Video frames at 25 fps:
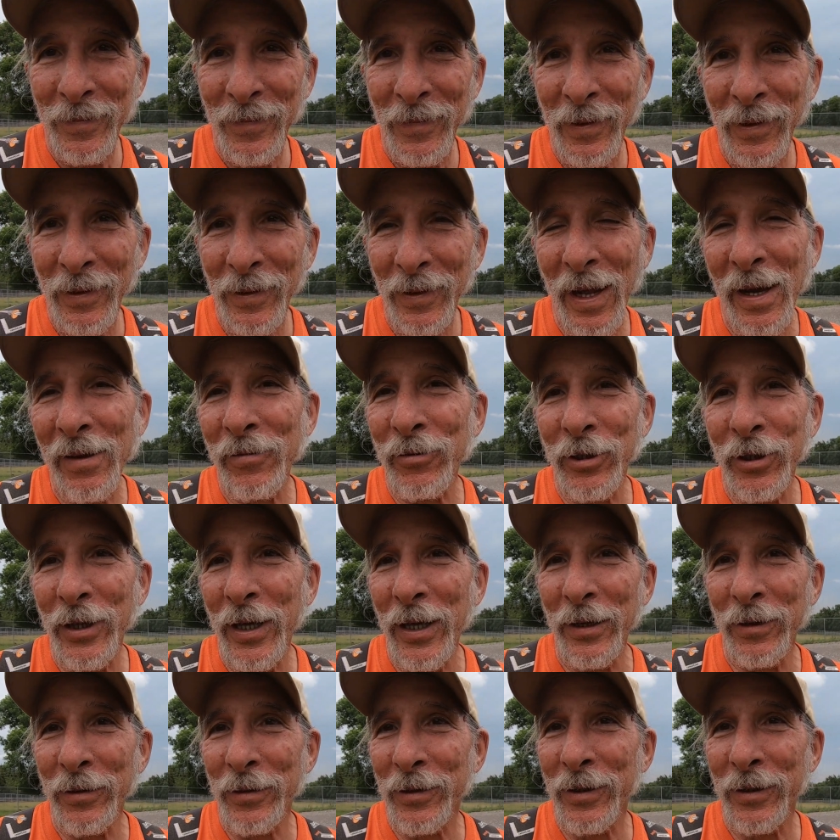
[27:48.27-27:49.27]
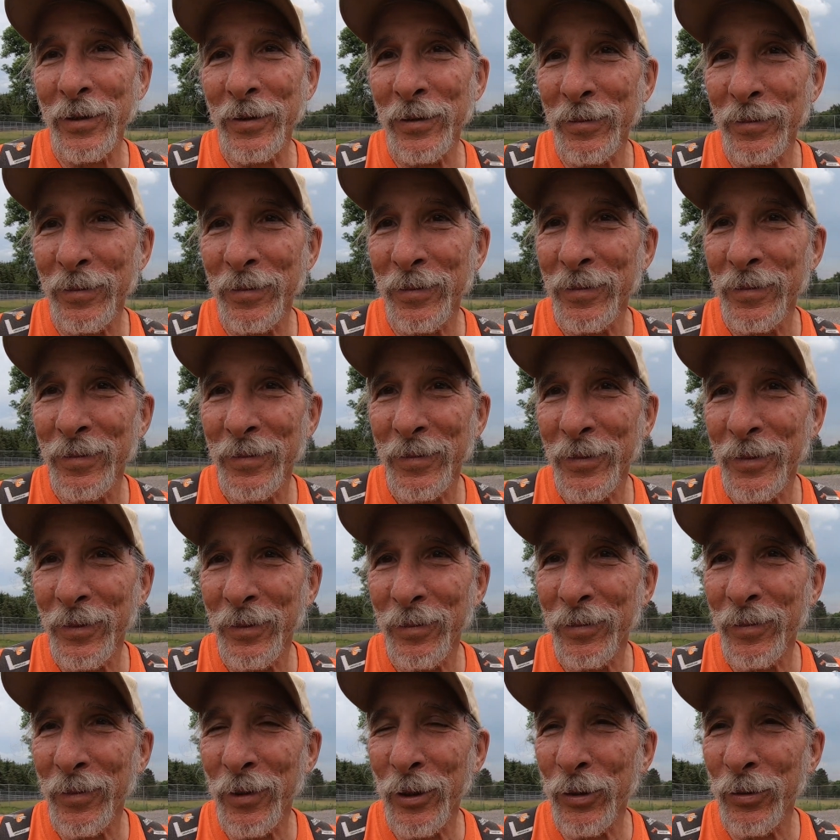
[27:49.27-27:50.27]
level here
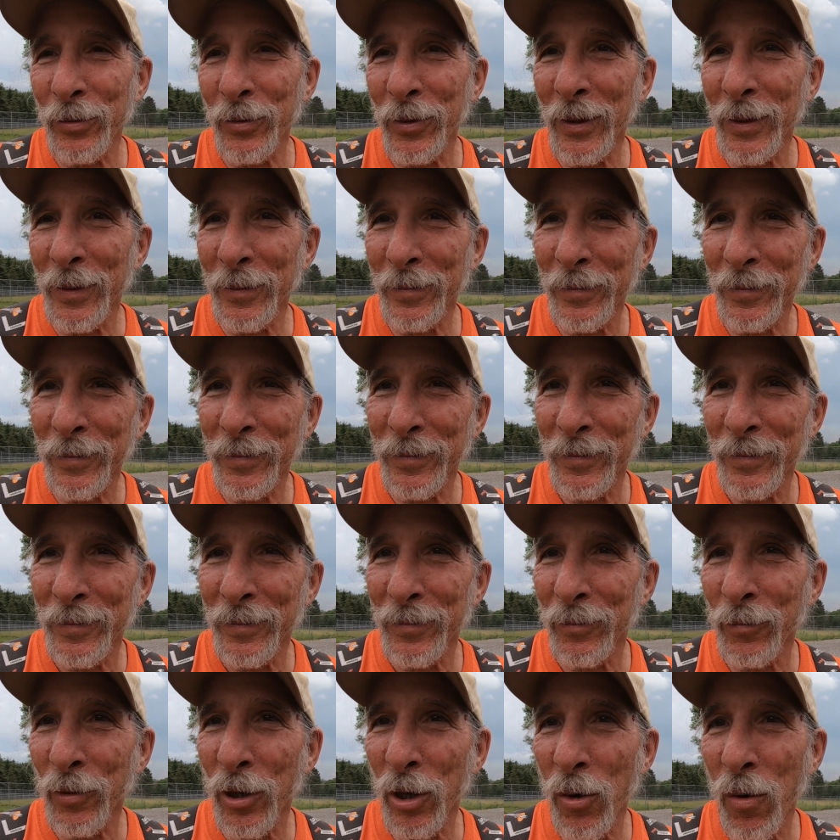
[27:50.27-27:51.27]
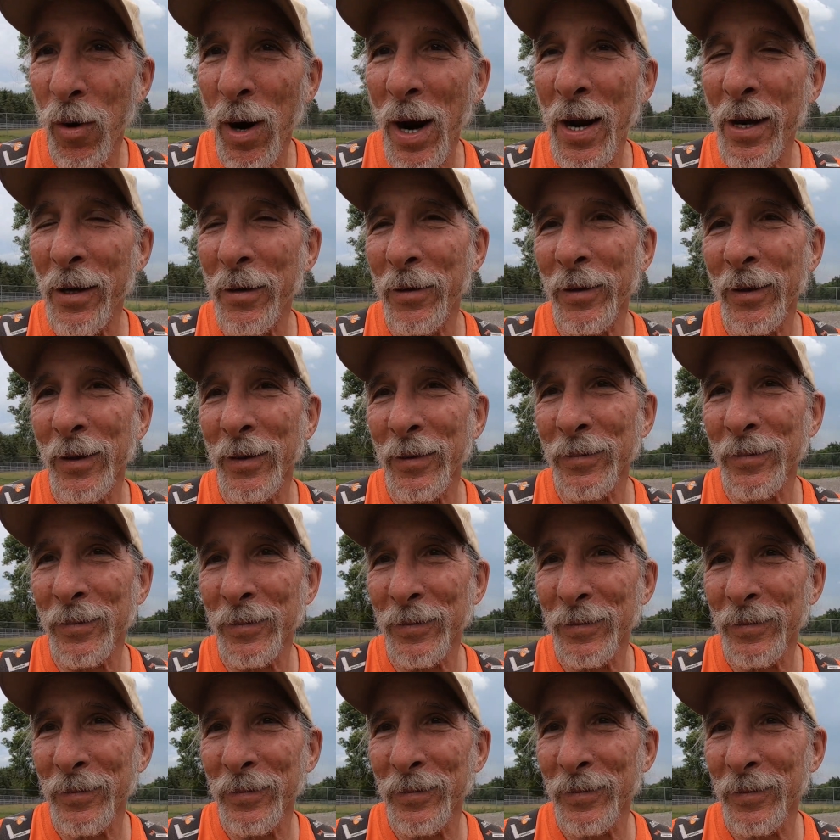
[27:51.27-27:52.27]
to require
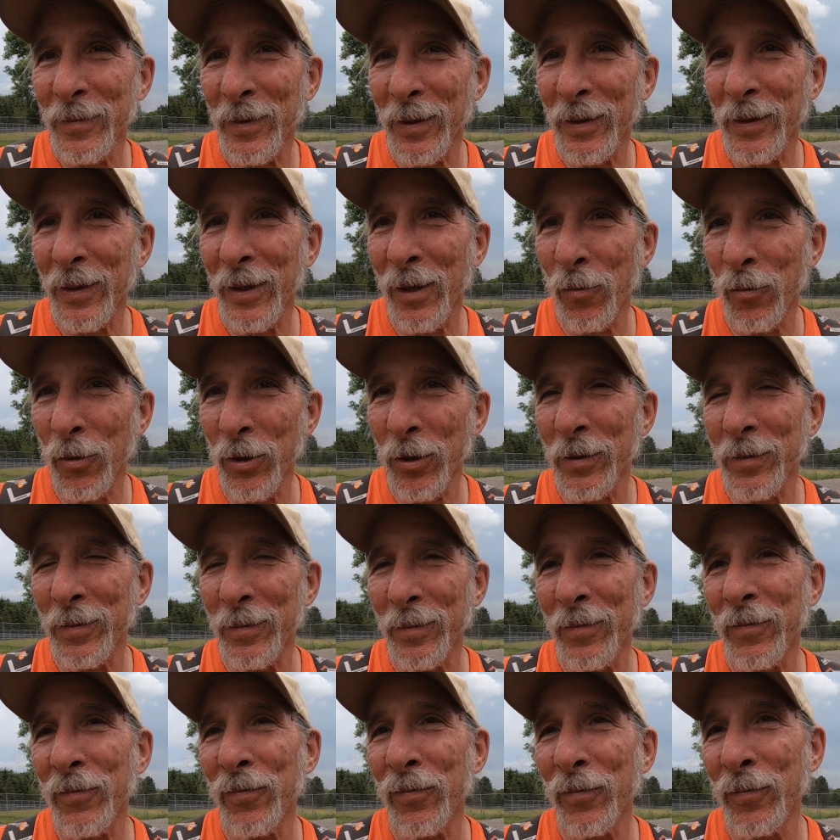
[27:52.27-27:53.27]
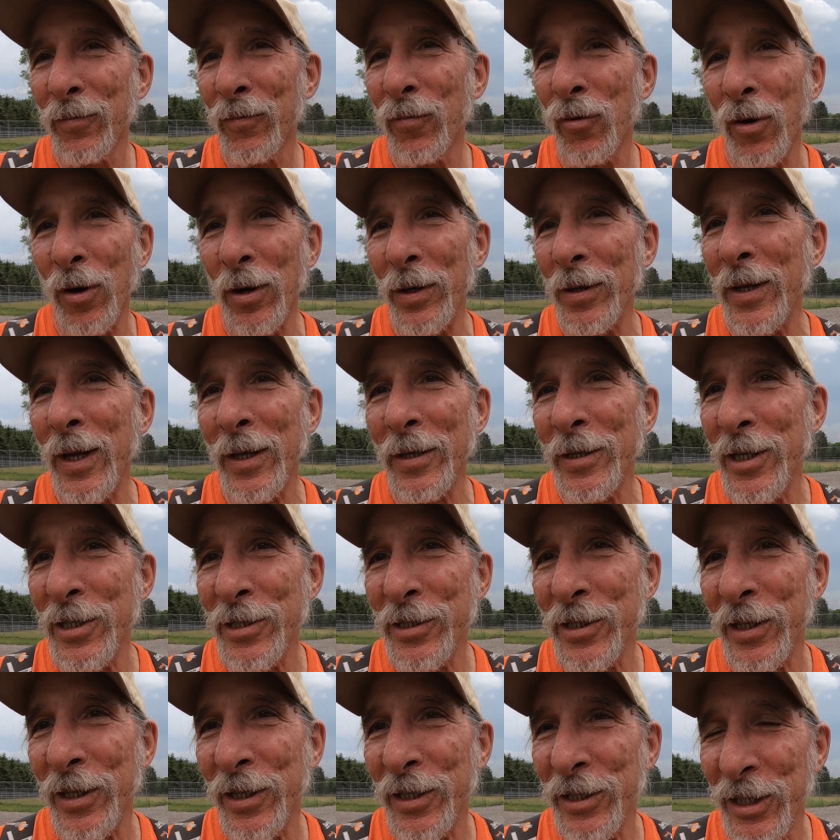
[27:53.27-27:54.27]
a word for it that
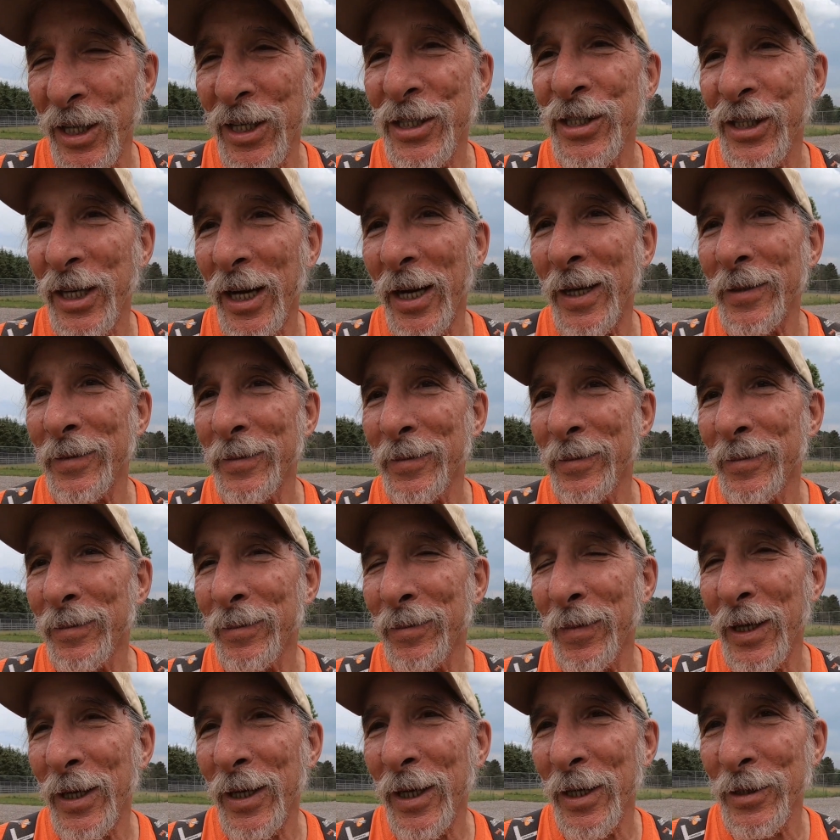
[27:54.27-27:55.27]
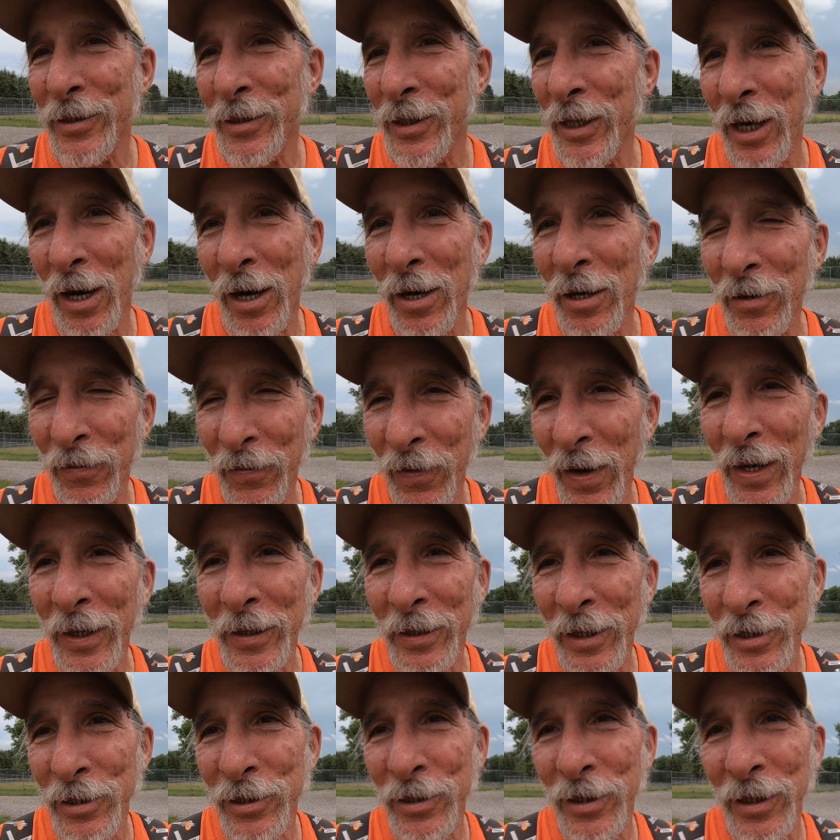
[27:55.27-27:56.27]
doesn't exist yet, because the
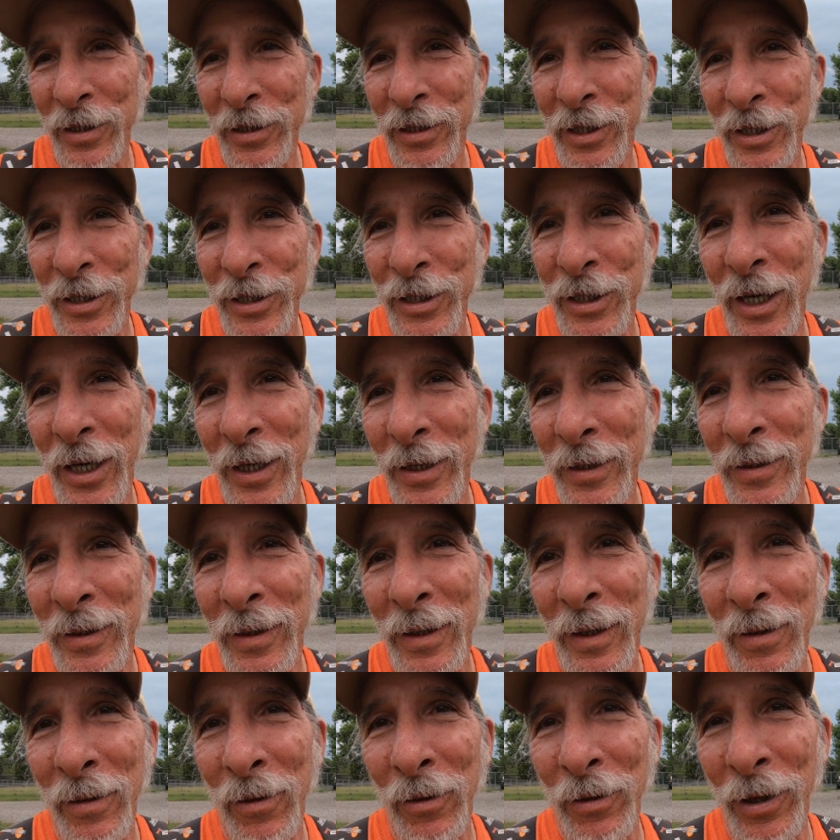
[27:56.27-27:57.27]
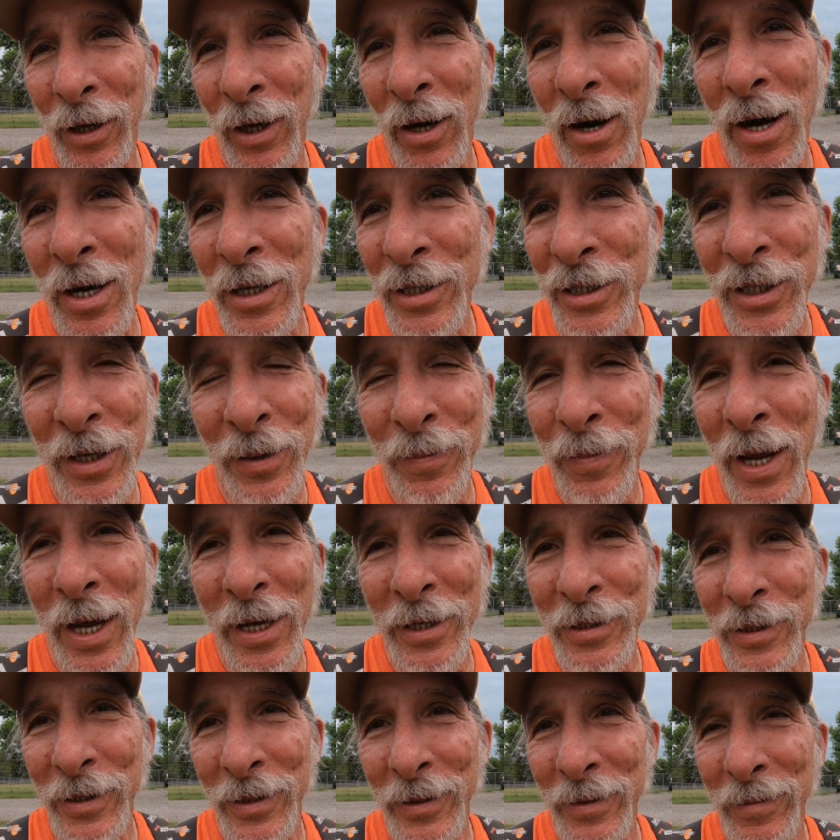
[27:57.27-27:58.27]
artifact doesn't exist yet, or the concept
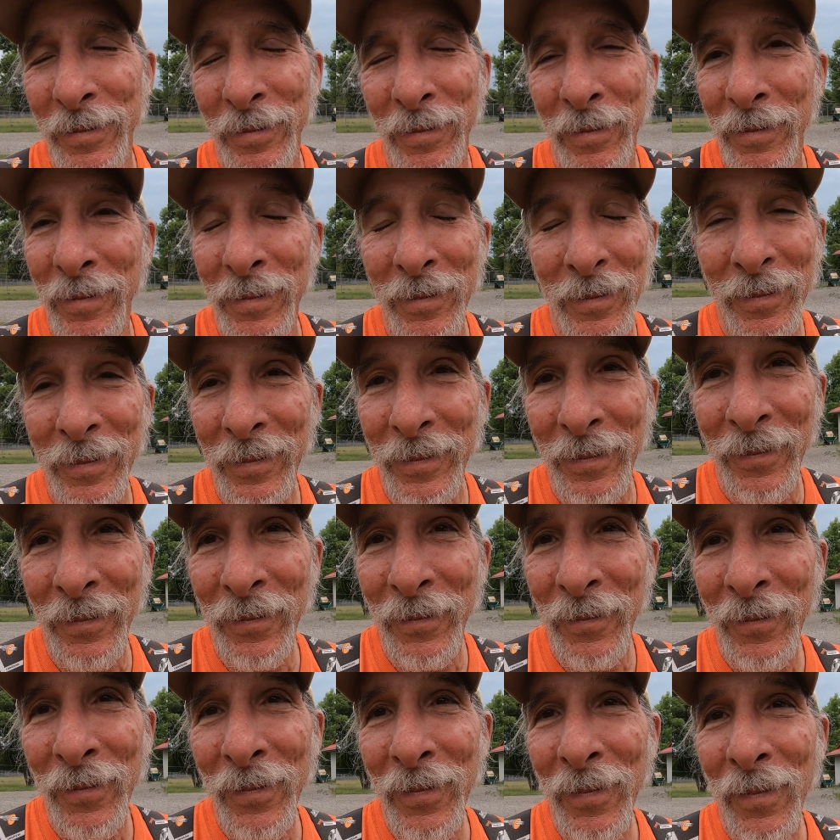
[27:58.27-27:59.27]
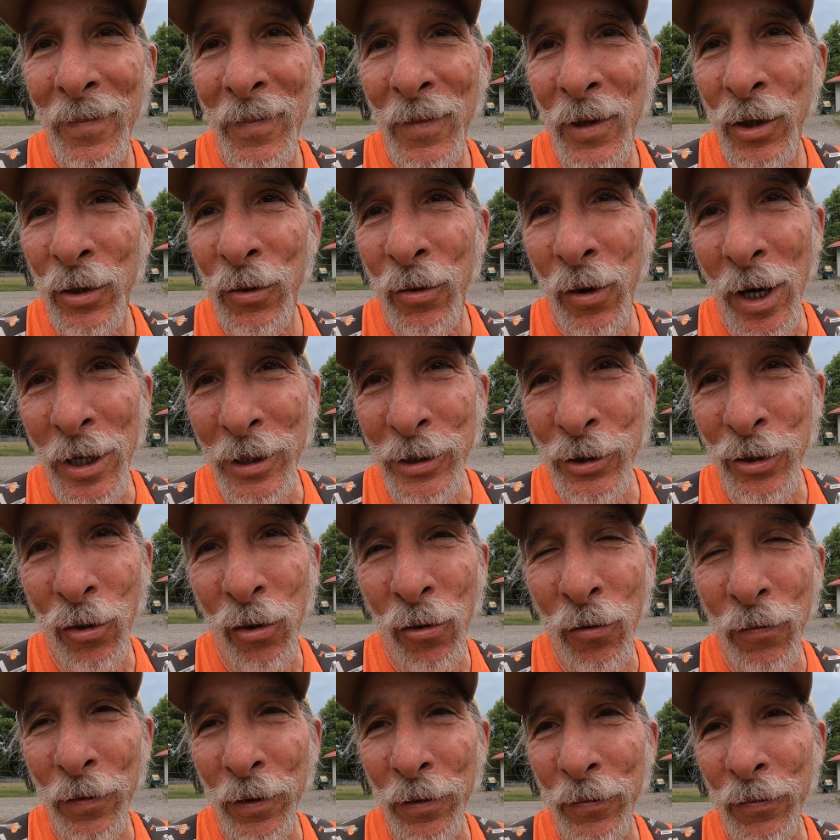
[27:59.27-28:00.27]
hasn't crossed
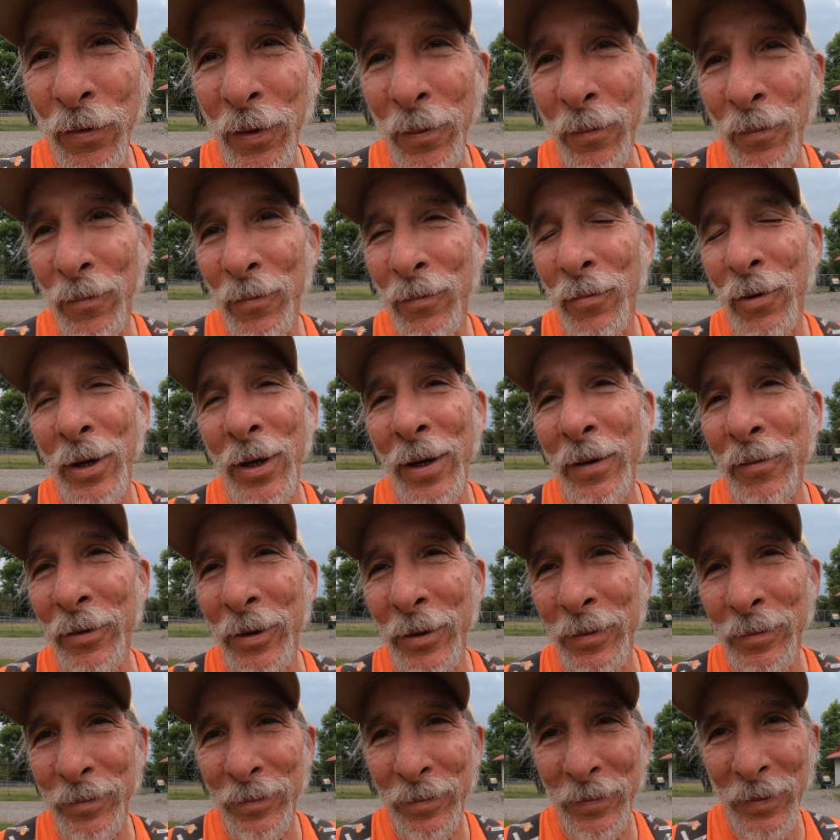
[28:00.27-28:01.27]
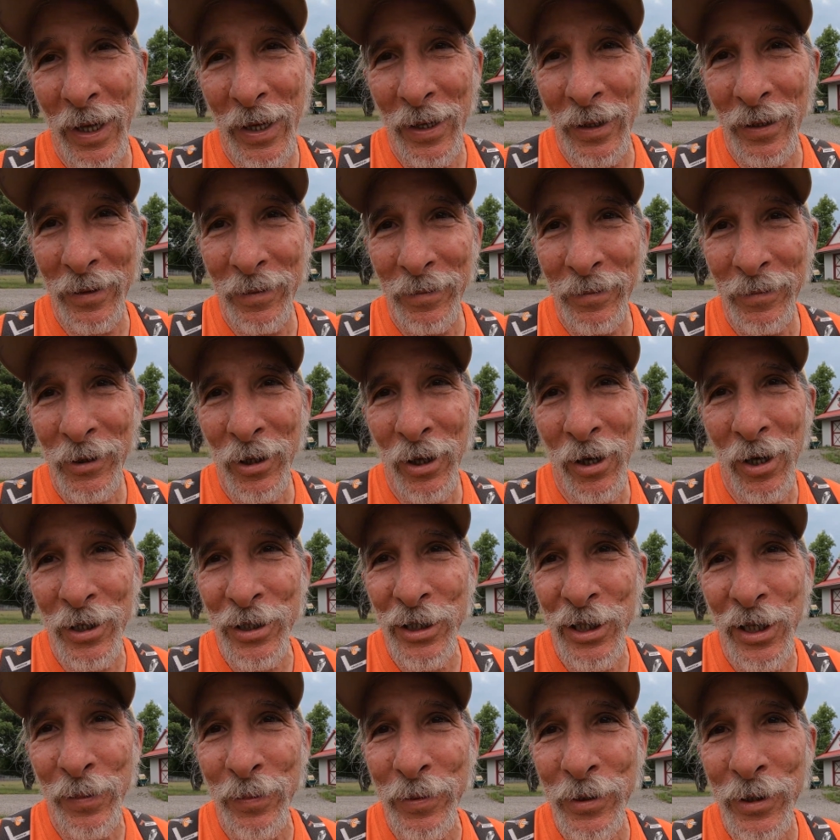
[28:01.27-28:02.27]
over from wherever the
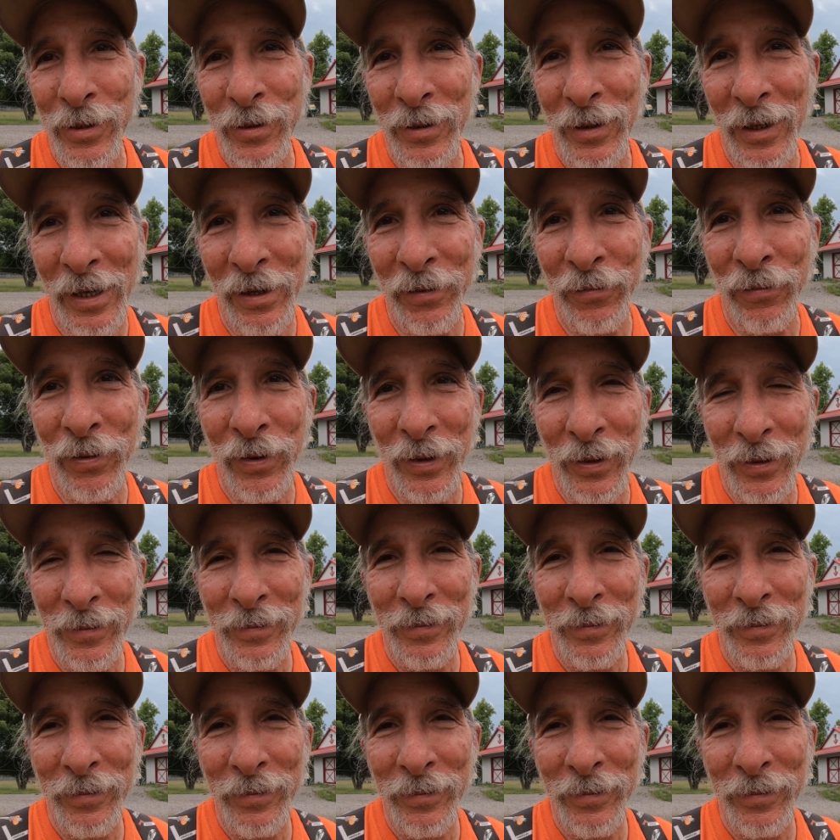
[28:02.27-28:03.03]
concepts live